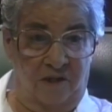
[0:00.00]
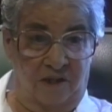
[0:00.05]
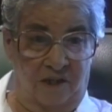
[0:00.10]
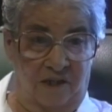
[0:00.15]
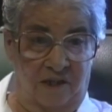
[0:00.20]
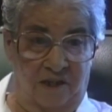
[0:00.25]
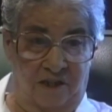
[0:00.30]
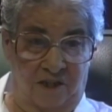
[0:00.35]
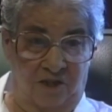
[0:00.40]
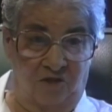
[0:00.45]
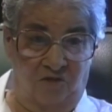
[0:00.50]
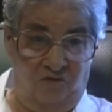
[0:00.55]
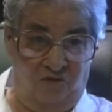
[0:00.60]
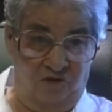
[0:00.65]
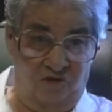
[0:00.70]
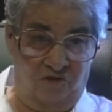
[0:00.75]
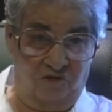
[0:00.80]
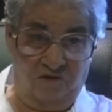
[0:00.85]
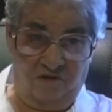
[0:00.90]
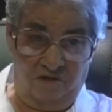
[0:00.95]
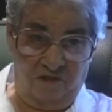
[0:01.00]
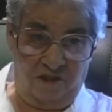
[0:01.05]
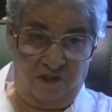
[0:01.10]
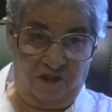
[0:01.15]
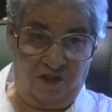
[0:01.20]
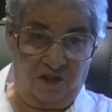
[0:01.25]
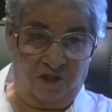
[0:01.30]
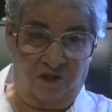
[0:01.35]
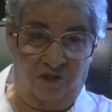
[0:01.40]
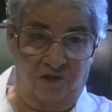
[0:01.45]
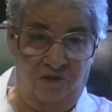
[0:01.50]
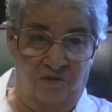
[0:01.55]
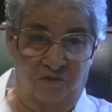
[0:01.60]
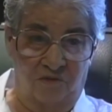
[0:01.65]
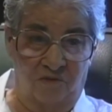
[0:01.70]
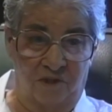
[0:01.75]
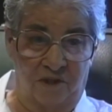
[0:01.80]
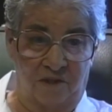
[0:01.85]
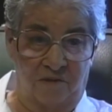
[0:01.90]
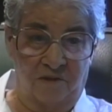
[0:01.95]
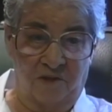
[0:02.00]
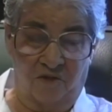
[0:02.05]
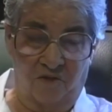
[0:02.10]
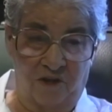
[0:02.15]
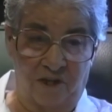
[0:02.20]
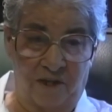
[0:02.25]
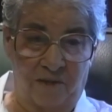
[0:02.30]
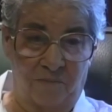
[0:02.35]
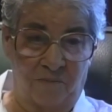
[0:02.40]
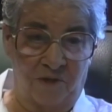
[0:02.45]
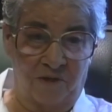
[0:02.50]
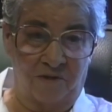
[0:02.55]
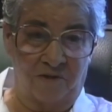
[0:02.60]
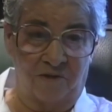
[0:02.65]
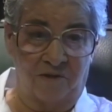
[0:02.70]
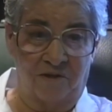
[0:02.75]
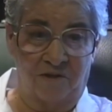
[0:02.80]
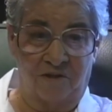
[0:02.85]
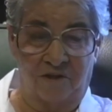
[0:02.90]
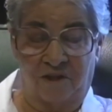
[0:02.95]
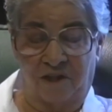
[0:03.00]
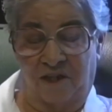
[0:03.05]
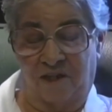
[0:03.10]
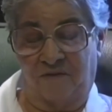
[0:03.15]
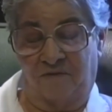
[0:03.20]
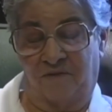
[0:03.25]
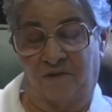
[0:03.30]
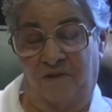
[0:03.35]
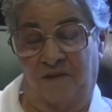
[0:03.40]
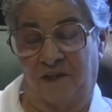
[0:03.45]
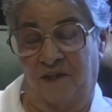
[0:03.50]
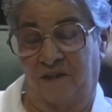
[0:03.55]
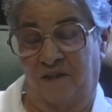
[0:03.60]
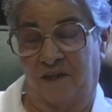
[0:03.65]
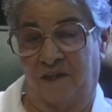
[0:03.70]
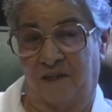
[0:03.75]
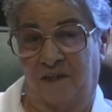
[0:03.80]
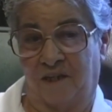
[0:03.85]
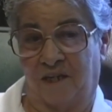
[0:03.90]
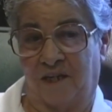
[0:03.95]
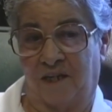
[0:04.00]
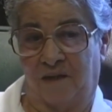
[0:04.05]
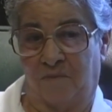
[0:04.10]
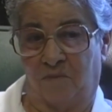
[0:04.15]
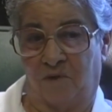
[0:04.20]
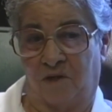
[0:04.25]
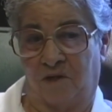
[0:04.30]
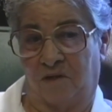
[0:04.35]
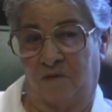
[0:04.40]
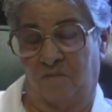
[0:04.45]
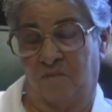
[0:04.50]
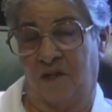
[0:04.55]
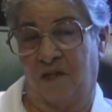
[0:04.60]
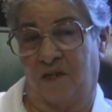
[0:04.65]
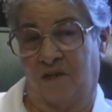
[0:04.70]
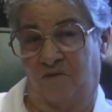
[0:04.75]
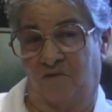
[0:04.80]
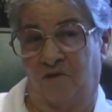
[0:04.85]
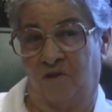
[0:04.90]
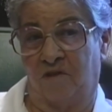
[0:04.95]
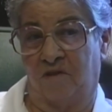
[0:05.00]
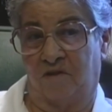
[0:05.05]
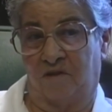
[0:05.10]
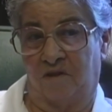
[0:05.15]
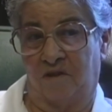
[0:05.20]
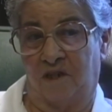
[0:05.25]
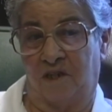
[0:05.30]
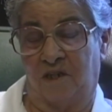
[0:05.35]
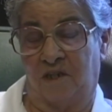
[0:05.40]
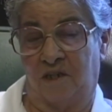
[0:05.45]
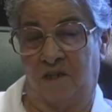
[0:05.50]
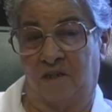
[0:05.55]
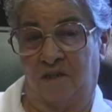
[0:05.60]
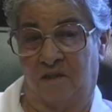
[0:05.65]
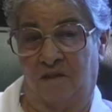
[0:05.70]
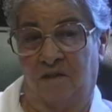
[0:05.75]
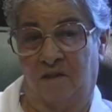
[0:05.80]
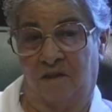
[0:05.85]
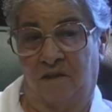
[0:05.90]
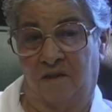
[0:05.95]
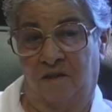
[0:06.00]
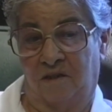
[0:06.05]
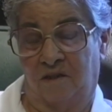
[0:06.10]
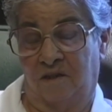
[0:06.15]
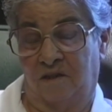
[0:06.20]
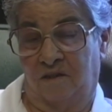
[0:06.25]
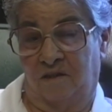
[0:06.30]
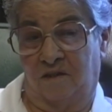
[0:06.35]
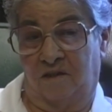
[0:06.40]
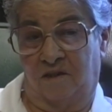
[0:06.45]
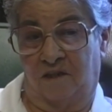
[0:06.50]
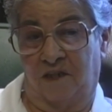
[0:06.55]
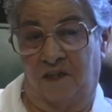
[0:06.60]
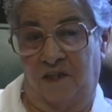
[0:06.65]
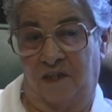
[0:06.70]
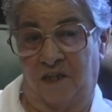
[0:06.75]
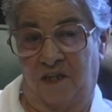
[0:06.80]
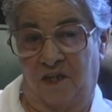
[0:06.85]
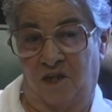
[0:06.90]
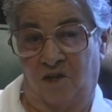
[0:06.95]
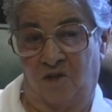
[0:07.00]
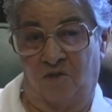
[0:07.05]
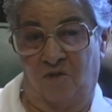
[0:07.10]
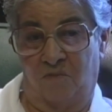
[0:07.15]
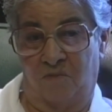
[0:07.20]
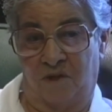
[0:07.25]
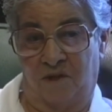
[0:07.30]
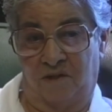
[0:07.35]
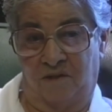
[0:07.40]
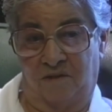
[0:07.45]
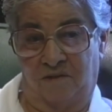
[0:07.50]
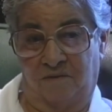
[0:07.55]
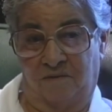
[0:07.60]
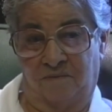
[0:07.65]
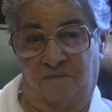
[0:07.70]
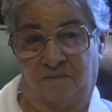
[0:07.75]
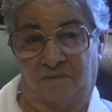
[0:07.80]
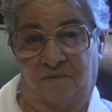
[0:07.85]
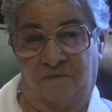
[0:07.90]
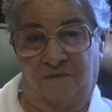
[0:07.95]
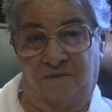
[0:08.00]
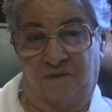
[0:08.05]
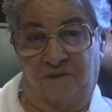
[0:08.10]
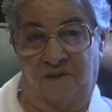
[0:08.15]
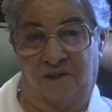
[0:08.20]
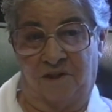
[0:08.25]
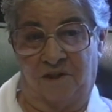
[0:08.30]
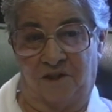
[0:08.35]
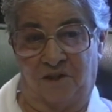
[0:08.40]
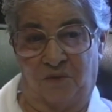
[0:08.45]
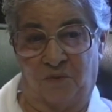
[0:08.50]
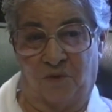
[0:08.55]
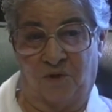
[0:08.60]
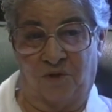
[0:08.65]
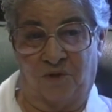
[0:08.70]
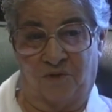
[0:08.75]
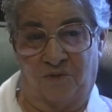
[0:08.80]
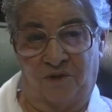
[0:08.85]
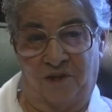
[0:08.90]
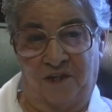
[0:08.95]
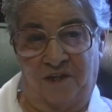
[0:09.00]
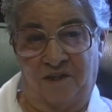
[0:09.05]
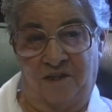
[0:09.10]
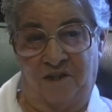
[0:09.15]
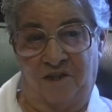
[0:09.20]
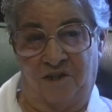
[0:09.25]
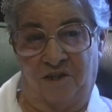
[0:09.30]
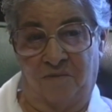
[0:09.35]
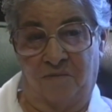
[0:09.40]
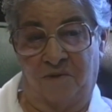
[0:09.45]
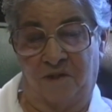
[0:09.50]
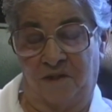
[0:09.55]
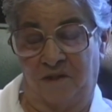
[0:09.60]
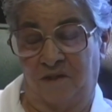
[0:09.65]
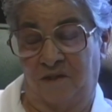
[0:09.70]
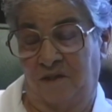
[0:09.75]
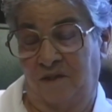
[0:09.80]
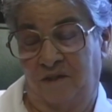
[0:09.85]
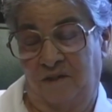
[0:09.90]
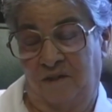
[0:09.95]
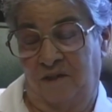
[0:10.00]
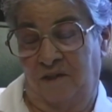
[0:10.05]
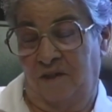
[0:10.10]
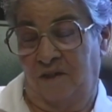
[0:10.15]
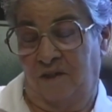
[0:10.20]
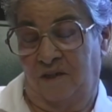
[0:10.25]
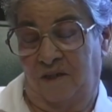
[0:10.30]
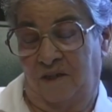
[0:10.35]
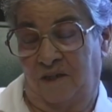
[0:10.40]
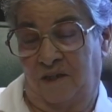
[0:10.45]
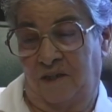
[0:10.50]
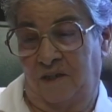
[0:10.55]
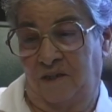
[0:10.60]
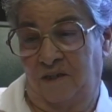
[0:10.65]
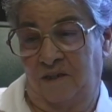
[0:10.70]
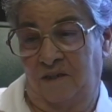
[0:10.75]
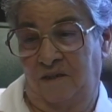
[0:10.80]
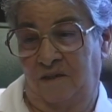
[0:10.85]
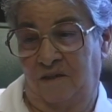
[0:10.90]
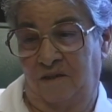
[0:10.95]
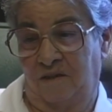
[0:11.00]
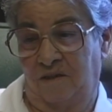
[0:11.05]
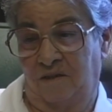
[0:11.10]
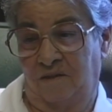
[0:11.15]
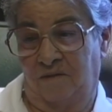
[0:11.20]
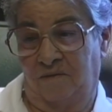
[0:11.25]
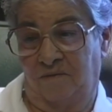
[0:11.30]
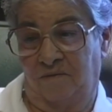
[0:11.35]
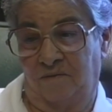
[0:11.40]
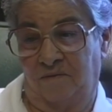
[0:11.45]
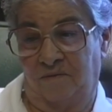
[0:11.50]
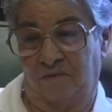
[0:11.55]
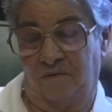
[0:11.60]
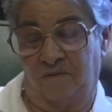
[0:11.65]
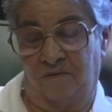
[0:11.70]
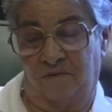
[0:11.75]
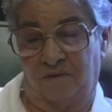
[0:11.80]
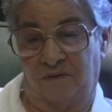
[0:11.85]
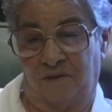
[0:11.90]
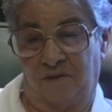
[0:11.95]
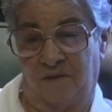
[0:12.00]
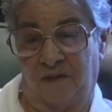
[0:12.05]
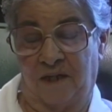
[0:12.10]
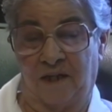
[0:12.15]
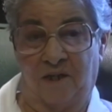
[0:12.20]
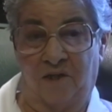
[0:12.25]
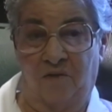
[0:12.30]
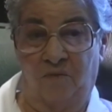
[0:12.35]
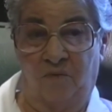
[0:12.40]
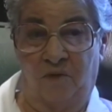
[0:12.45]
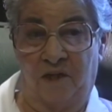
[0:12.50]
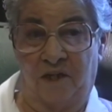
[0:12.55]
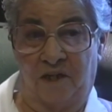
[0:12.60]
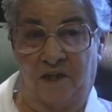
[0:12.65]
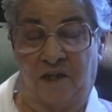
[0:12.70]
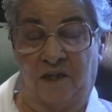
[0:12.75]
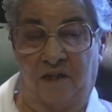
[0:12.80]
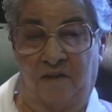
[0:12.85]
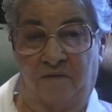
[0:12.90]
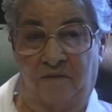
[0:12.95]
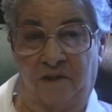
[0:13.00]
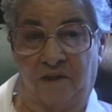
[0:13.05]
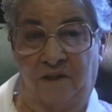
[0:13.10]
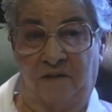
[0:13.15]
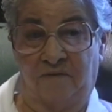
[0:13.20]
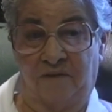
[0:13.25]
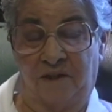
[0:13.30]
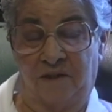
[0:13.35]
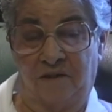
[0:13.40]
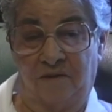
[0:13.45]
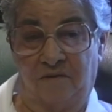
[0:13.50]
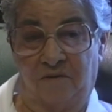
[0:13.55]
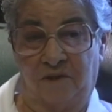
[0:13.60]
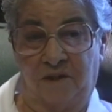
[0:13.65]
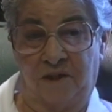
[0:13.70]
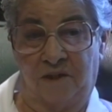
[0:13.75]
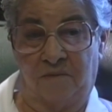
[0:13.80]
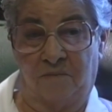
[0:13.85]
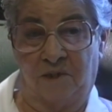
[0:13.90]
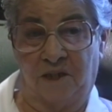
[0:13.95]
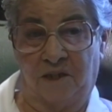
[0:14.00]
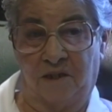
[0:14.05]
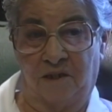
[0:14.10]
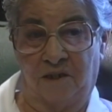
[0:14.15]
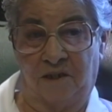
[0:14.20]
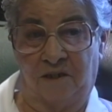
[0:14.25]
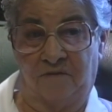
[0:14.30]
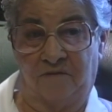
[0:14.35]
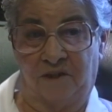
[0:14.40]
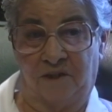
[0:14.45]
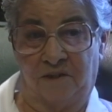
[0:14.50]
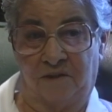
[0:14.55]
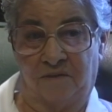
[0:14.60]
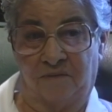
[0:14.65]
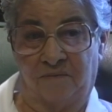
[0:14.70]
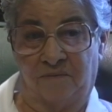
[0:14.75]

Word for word: and I had two children in school and a grandmother to look after. Now that kind of bothered me. I'd rather then he'd stayed at home and done his work around here, but I didn't. Uh, I know we had to have a mm-hmm. living. We had to make a living.